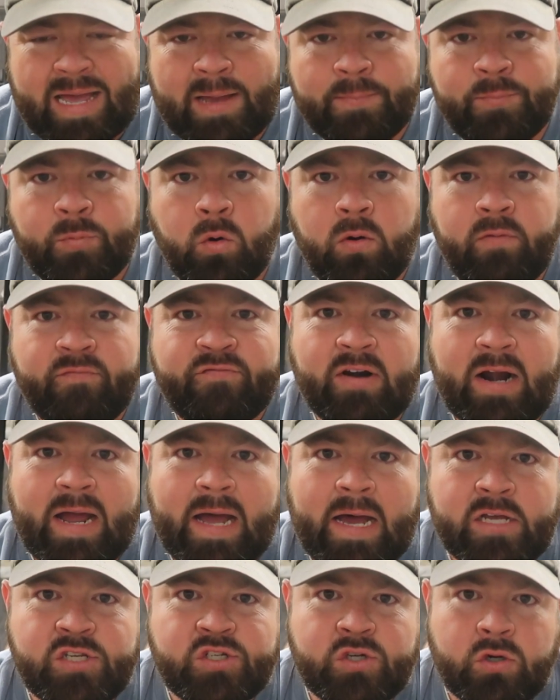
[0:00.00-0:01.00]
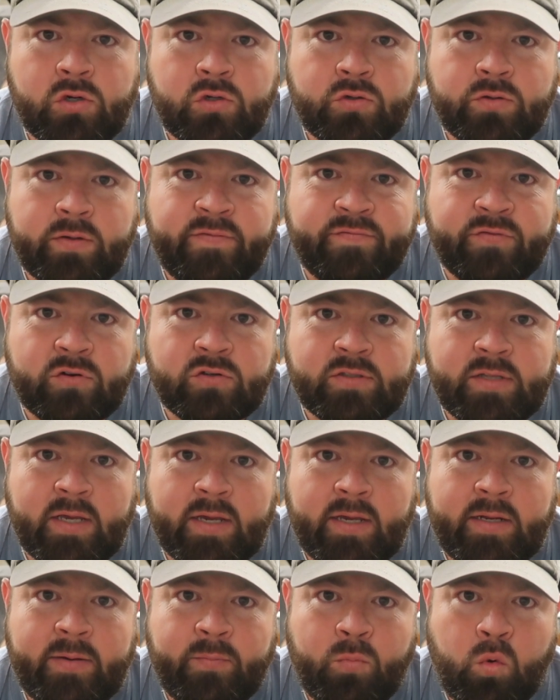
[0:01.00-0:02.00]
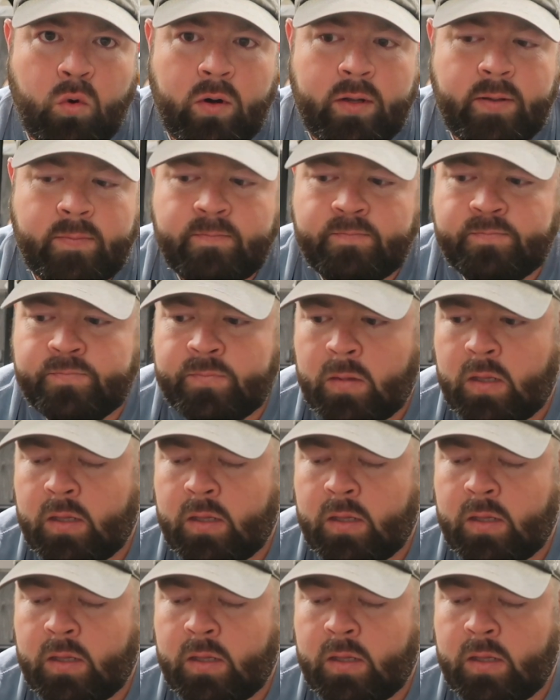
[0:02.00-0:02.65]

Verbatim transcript: I'm going for eye surgery first thing in the morning.